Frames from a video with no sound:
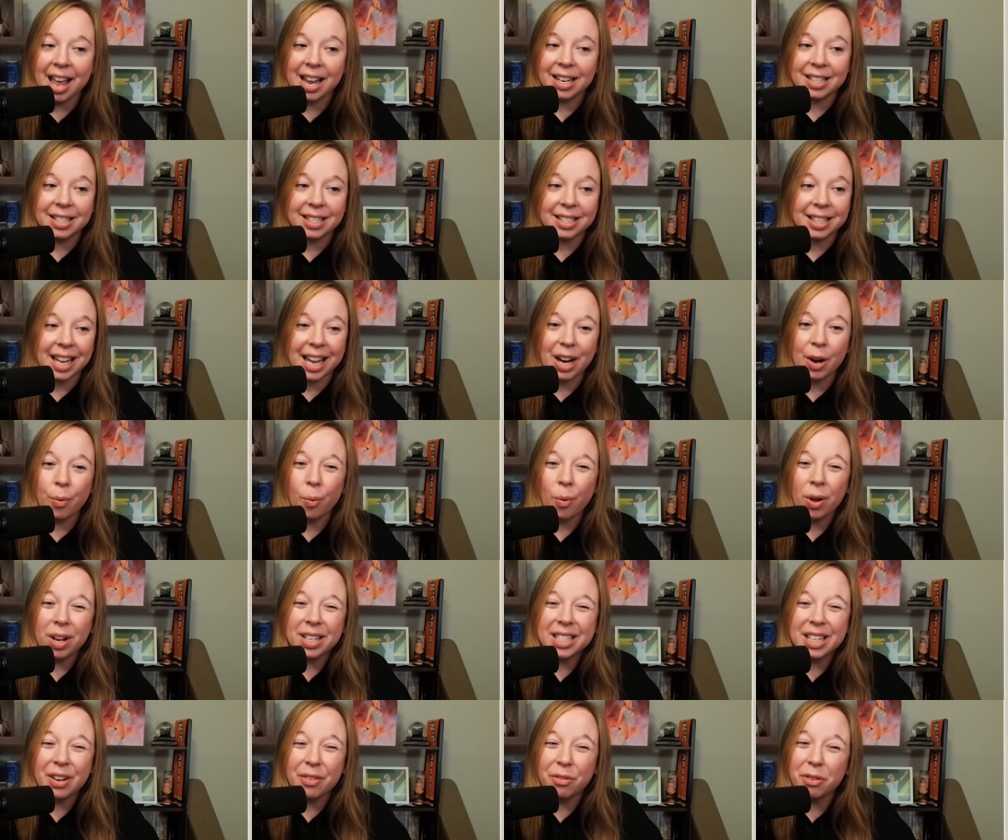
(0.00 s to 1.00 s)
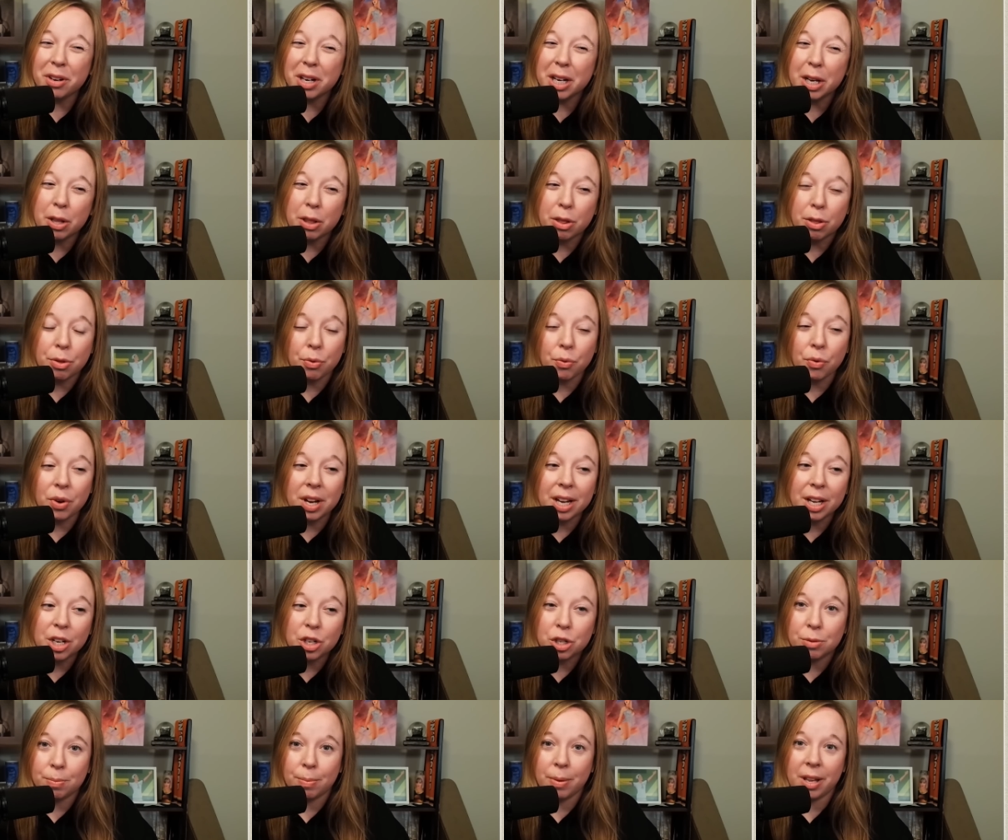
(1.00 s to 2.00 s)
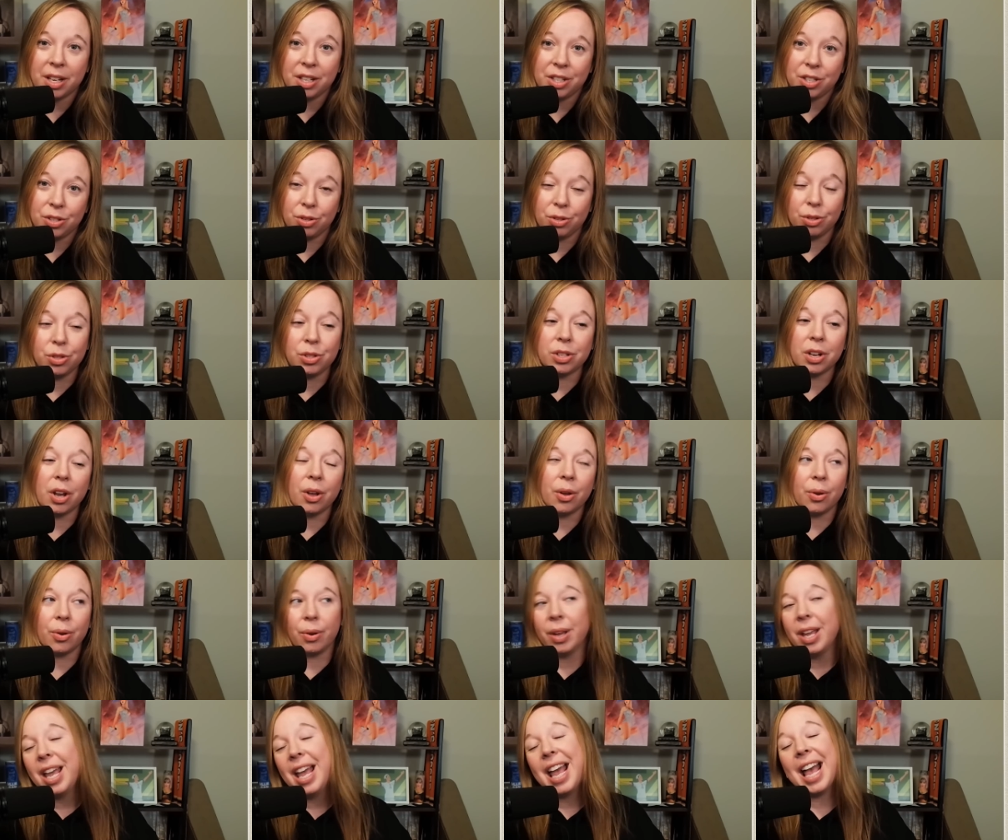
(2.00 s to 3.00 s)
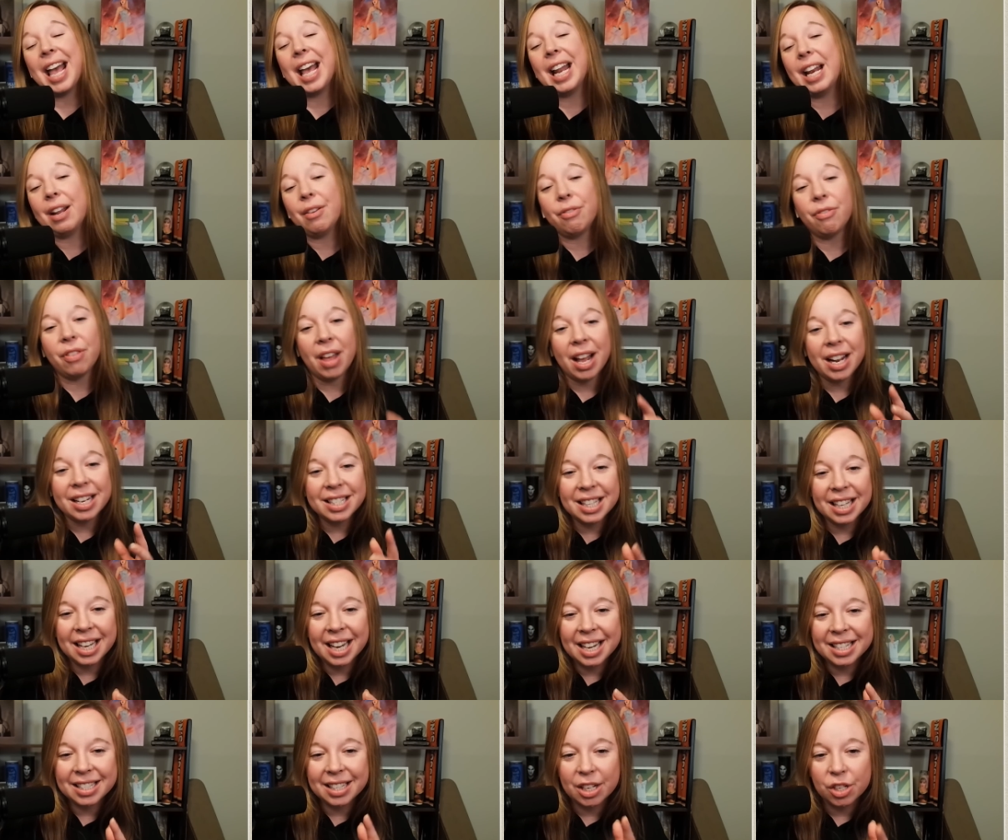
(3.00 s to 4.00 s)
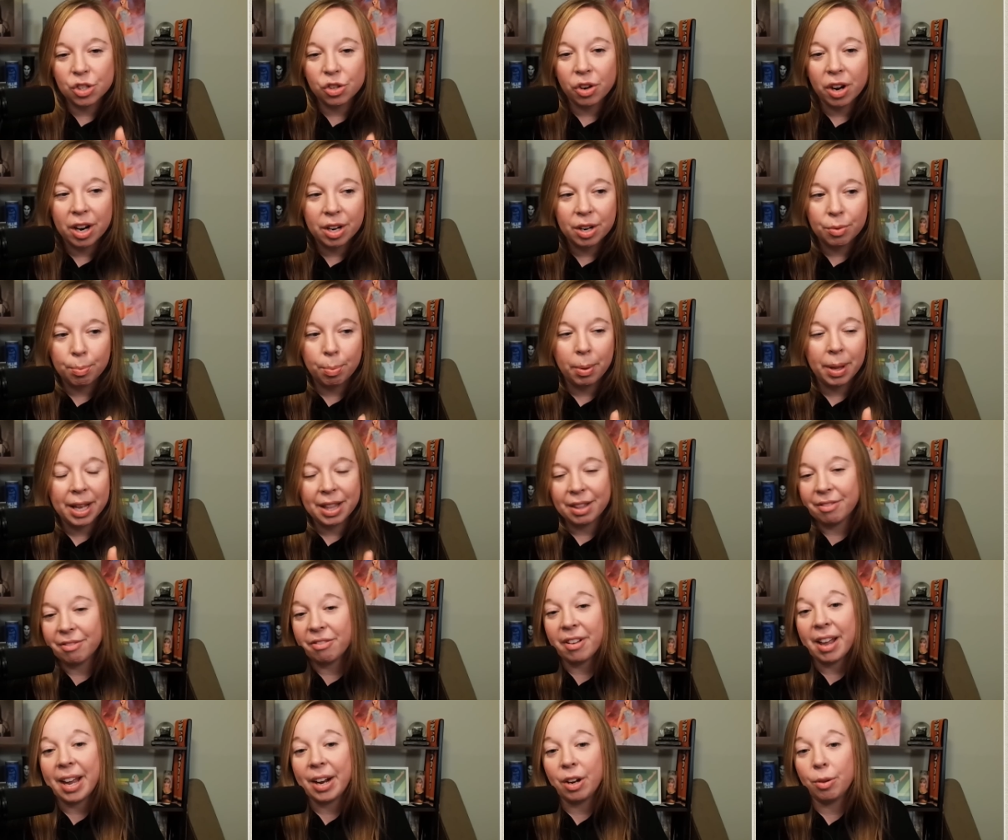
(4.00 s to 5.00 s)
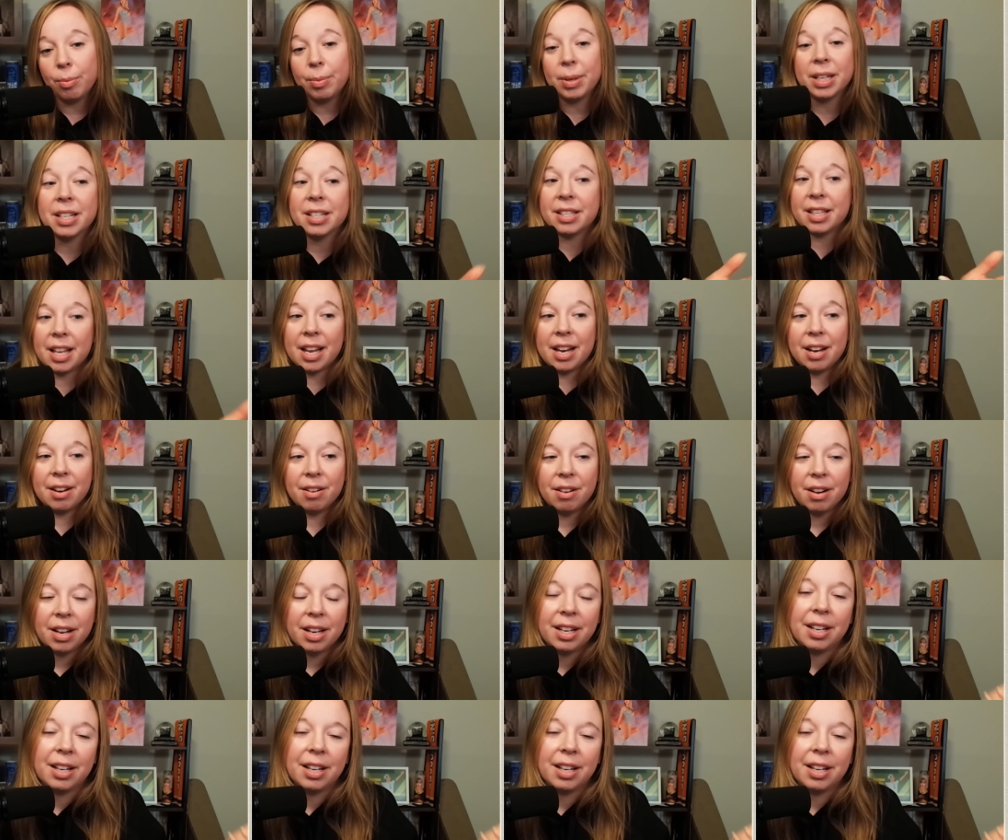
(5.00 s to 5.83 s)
It's like once every 3-ish months or so. And if that's the case, I try to play the vinyl because then